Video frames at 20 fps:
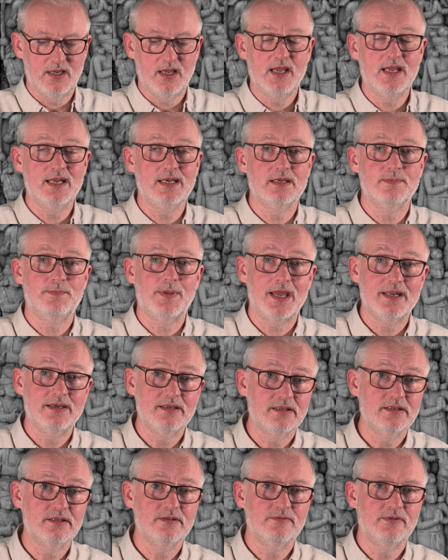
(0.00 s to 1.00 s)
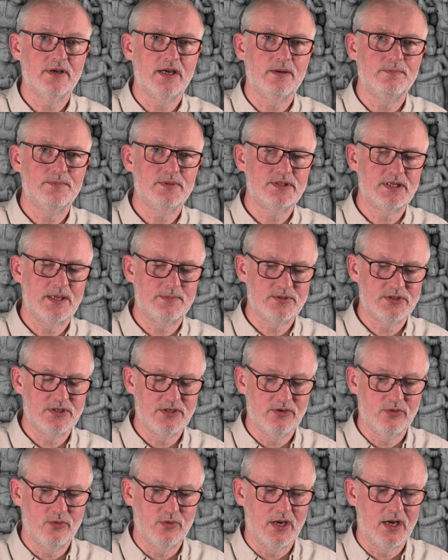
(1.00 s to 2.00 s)
independent of our perception
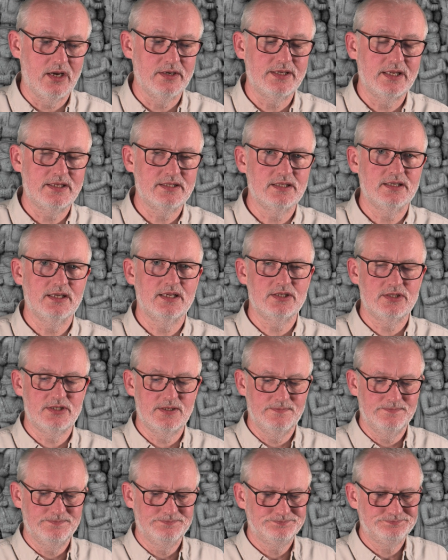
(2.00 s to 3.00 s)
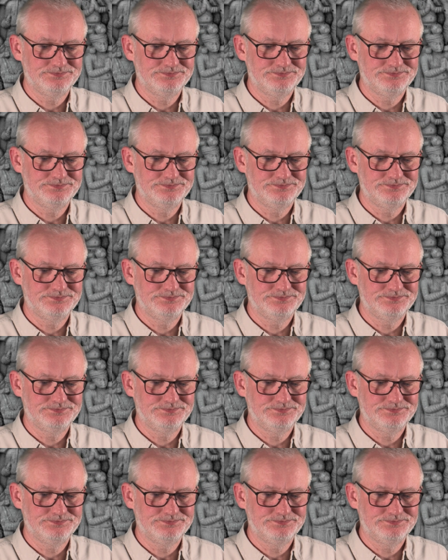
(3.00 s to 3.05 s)
or our designation.